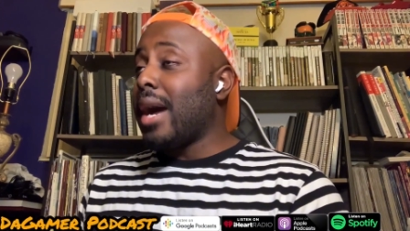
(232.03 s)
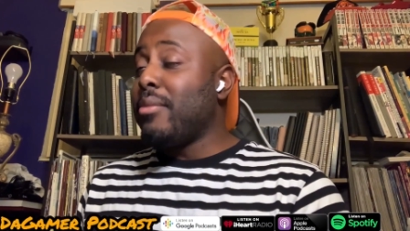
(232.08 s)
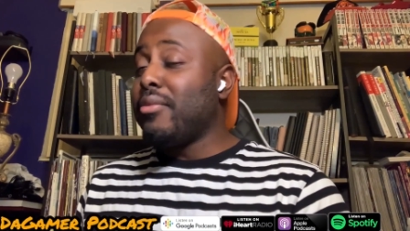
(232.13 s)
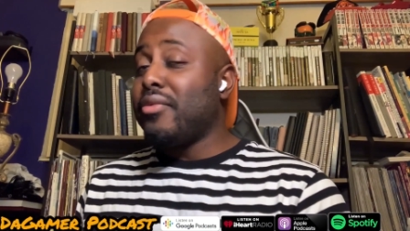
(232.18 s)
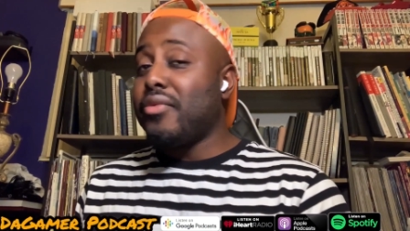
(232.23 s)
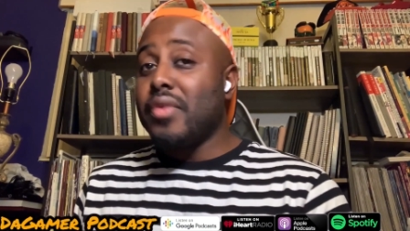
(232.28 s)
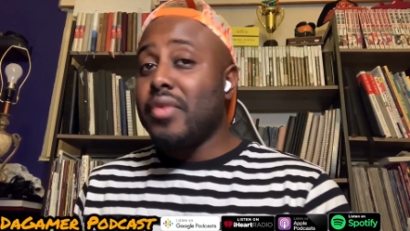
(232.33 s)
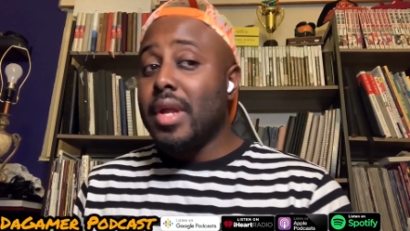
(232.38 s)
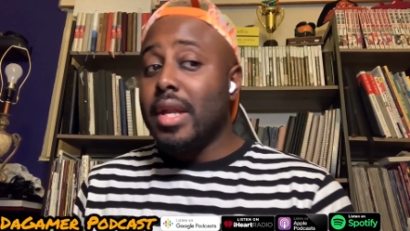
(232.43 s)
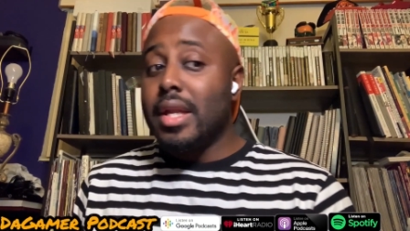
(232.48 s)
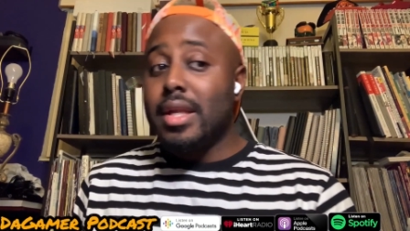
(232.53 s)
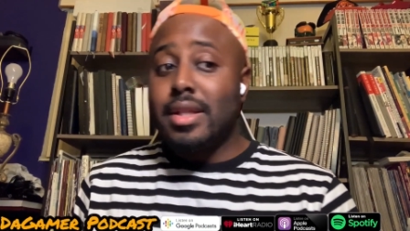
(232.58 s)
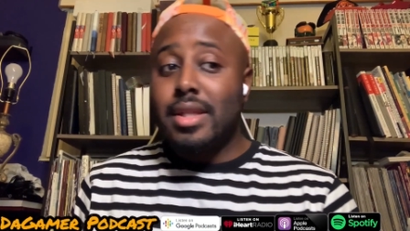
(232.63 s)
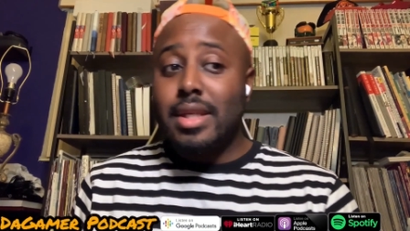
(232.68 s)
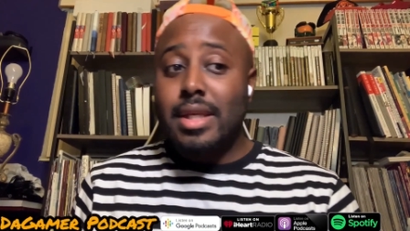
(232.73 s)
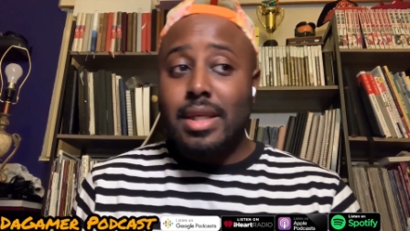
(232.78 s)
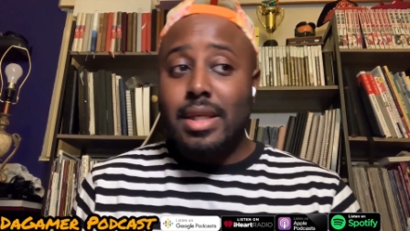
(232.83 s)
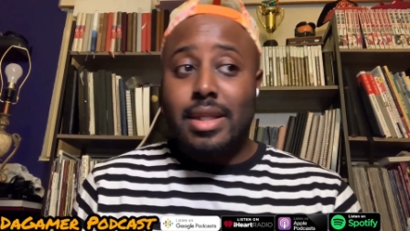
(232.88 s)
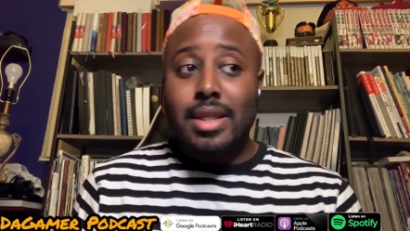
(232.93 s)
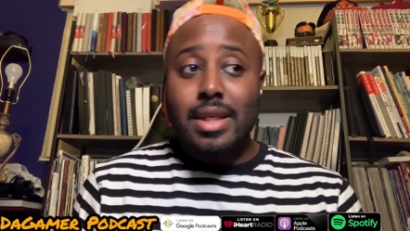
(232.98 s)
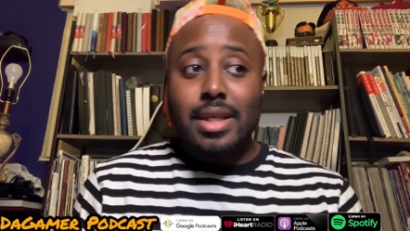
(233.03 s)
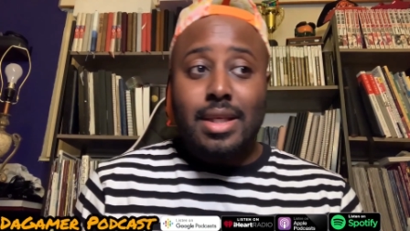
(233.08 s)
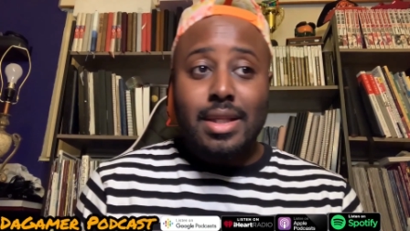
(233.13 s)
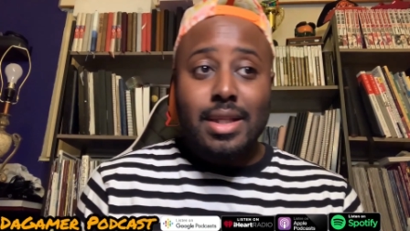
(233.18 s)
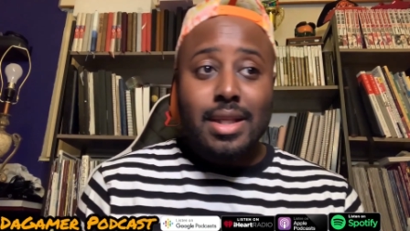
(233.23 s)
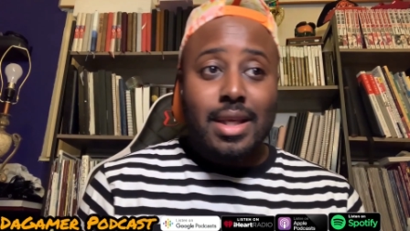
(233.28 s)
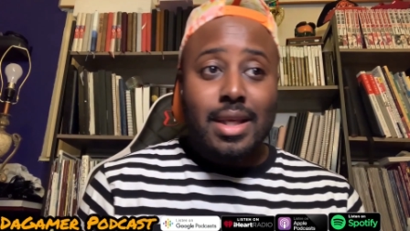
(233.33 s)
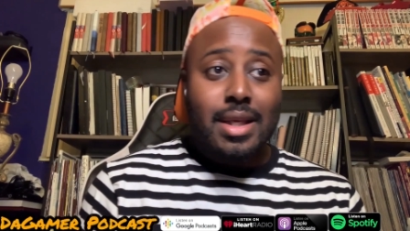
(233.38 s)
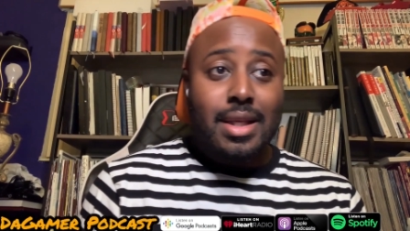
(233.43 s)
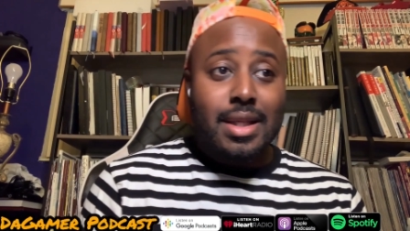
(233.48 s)
I'm feeling the
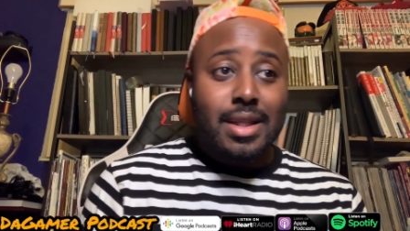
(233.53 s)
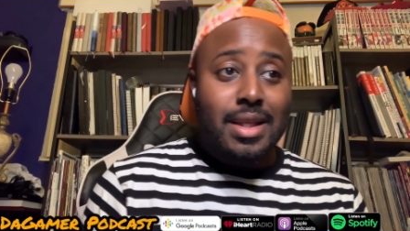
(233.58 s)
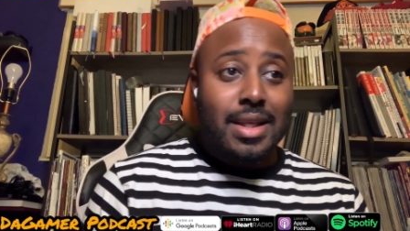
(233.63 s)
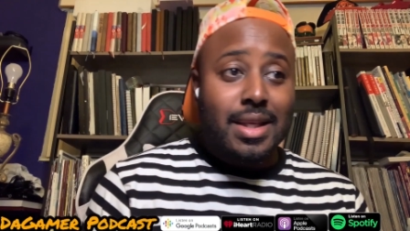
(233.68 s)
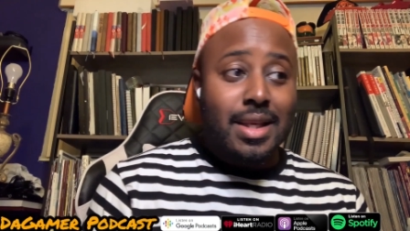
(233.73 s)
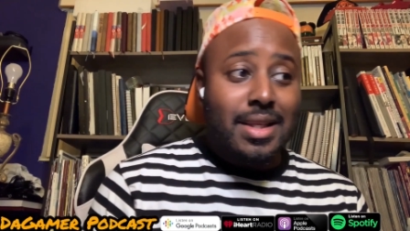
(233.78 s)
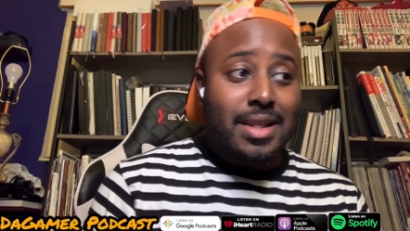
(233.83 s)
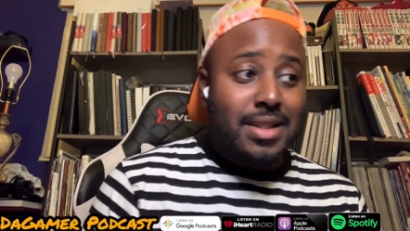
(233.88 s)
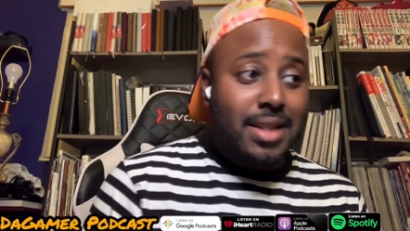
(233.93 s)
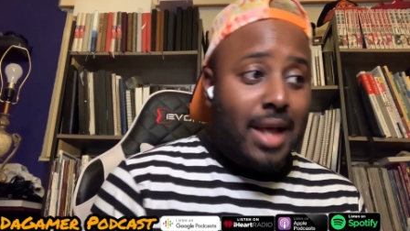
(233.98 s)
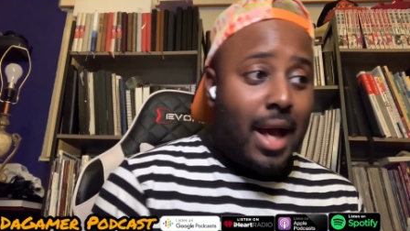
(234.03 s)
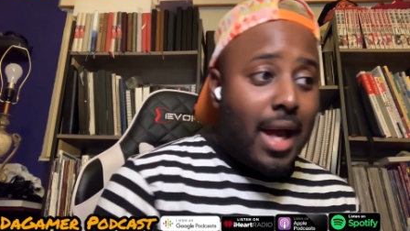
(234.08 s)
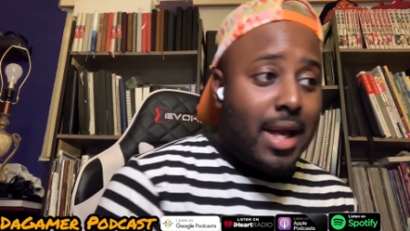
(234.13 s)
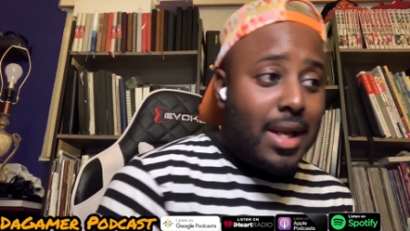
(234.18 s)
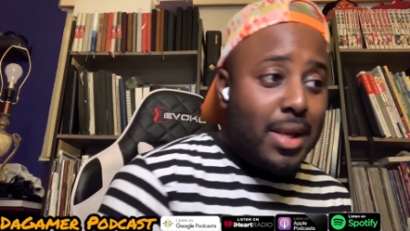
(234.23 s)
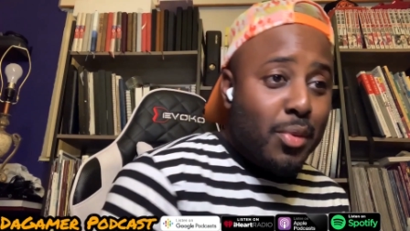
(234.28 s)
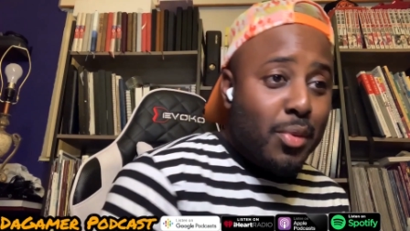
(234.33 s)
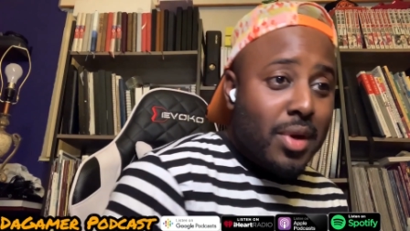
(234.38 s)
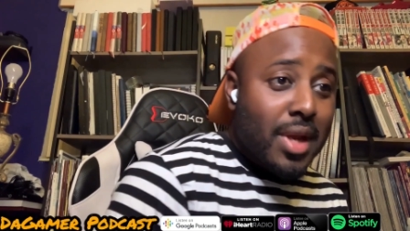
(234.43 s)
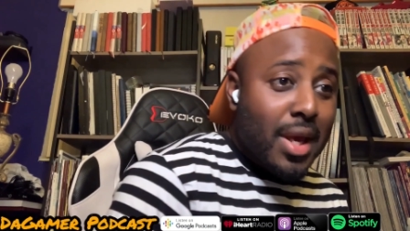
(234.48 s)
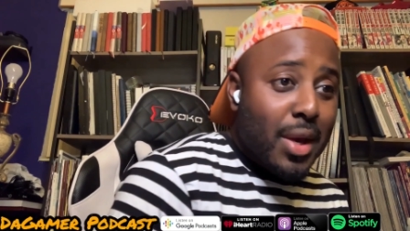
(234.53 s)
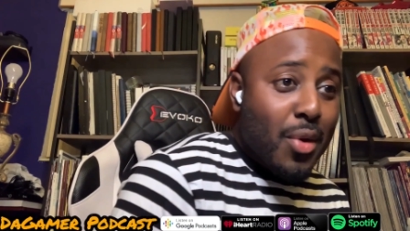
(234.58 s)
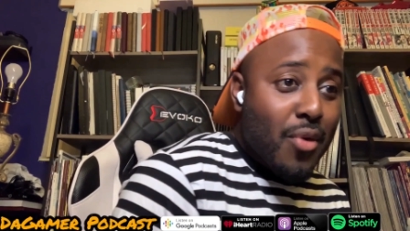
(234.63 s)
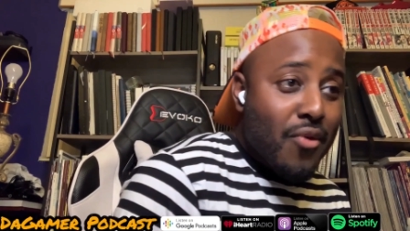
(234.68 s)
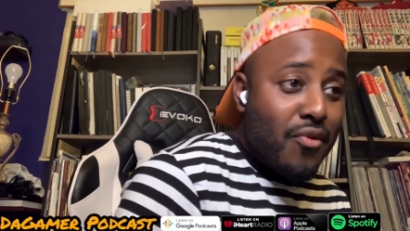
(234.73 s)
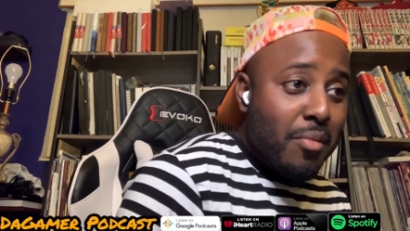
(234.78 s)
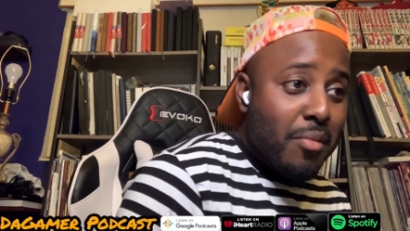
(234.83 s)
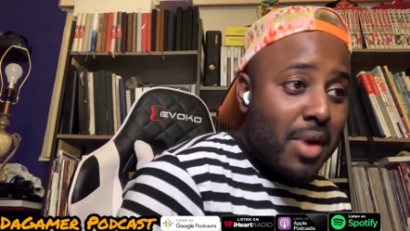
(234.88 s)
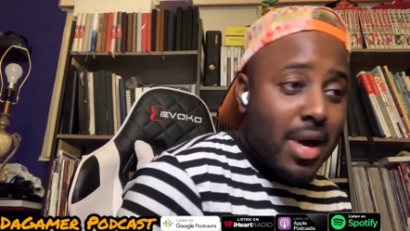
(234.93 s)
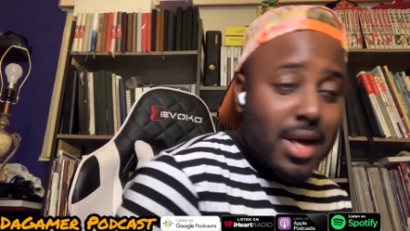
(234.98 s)
the the the anxiety when they
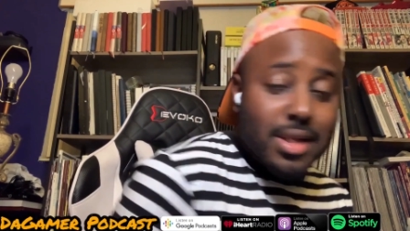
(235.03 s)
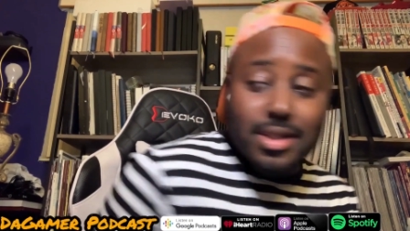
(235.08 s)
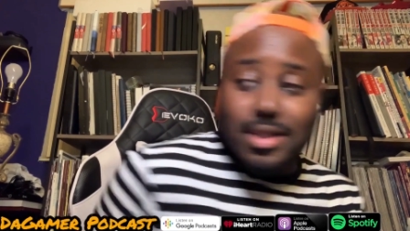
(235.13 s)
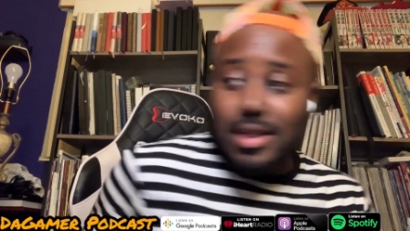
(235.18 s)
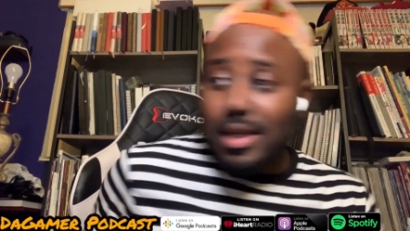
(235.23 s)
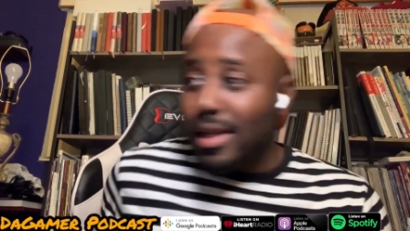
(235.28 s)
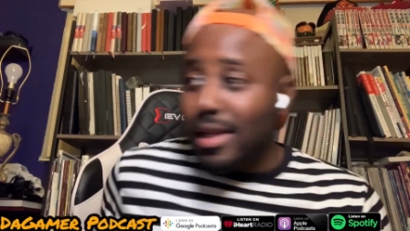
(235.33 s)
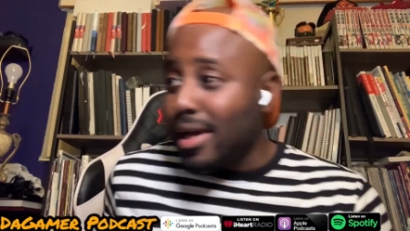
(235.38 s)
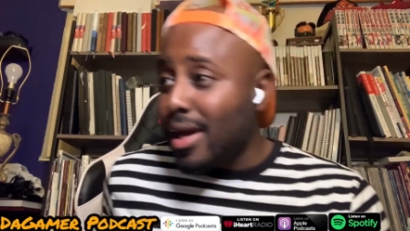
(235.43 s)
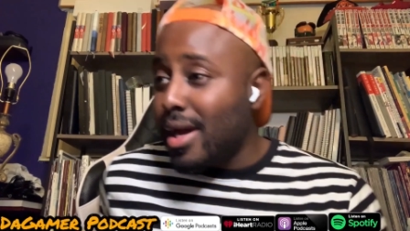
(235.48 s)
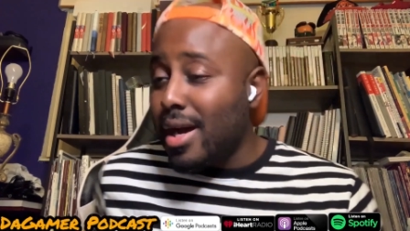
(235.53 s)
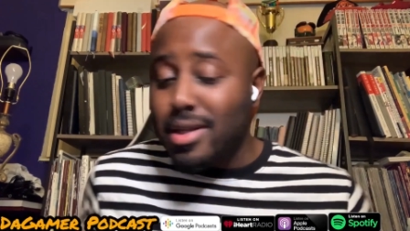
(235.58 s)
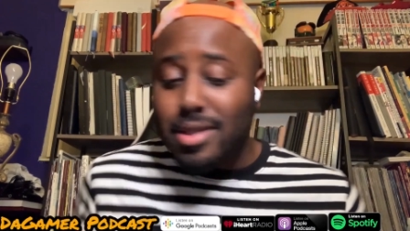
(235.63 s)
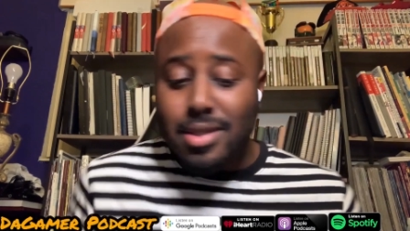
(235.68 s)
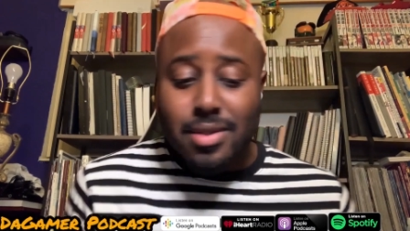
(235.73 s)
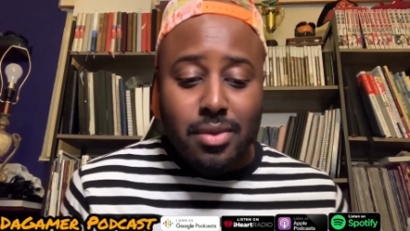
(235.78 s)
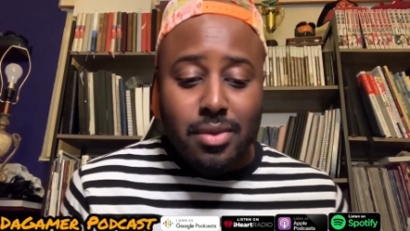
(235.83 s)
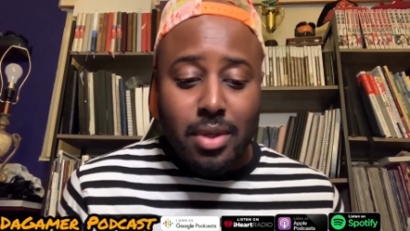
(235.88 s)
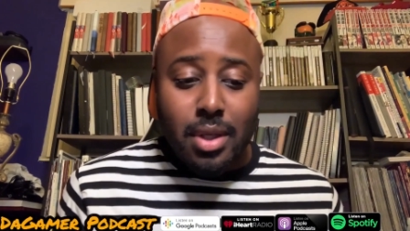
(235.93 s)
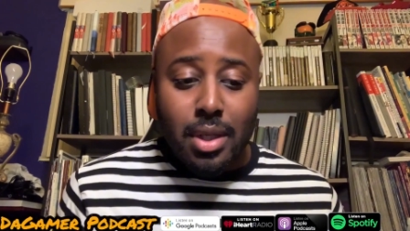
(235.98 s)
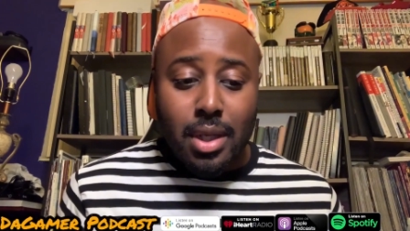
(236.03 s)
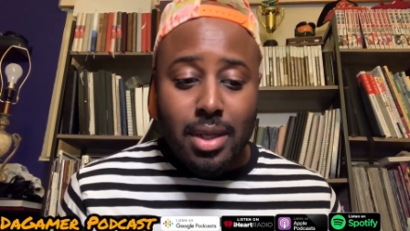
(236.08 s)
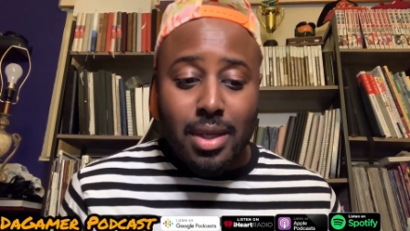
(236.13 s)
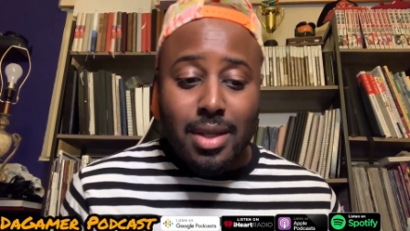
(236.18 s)
go from cutscene to cutscene,